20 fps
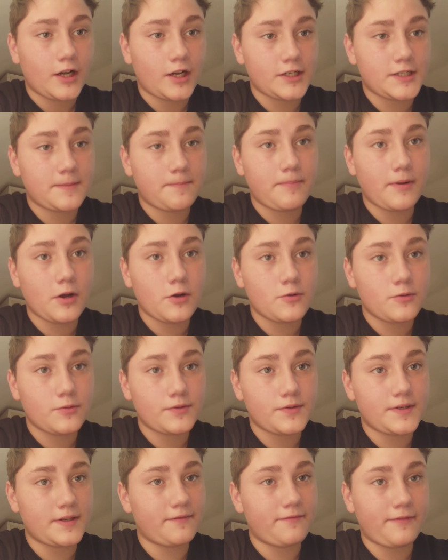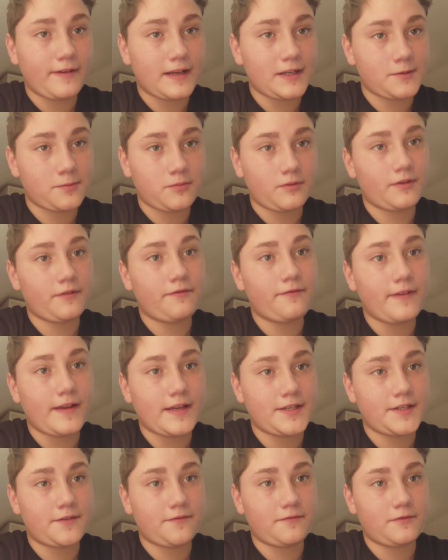I suppose if that's what a
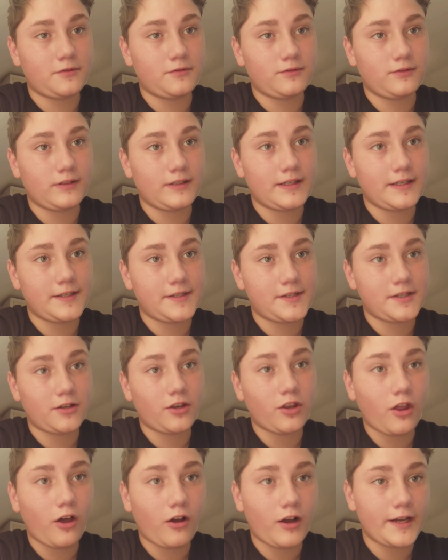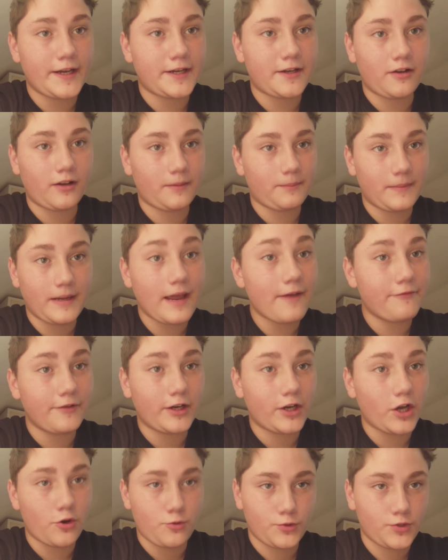festival is like, I'm never
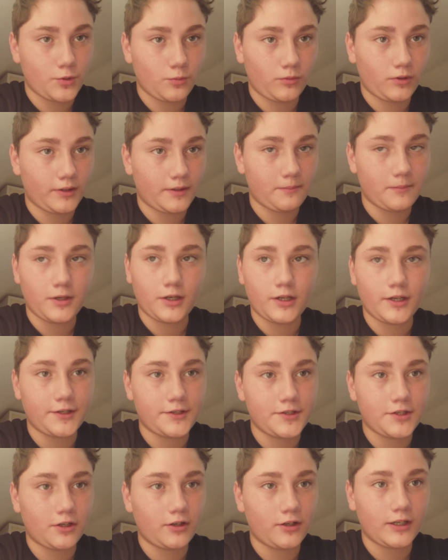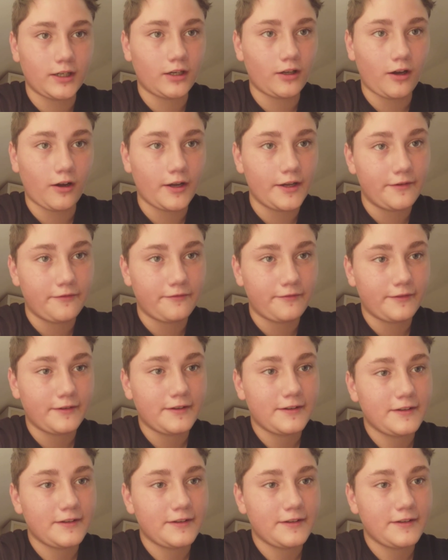going to one in my entire life.